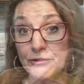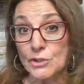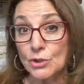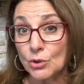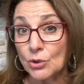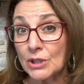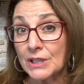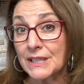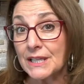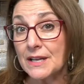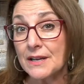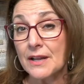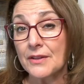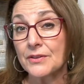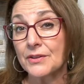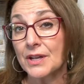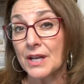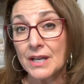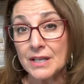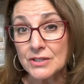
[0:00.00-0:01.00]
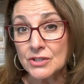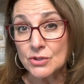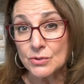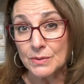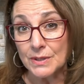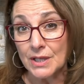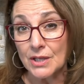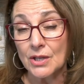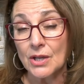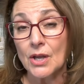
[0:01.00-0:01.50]
you're in another
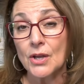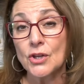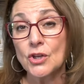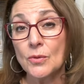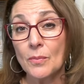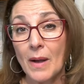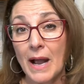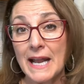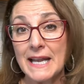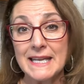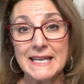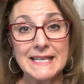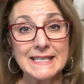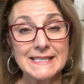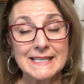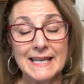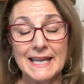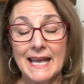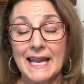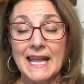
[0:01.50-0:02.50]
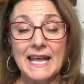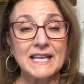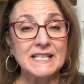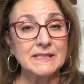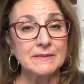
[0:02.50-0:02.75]
country, you might need to get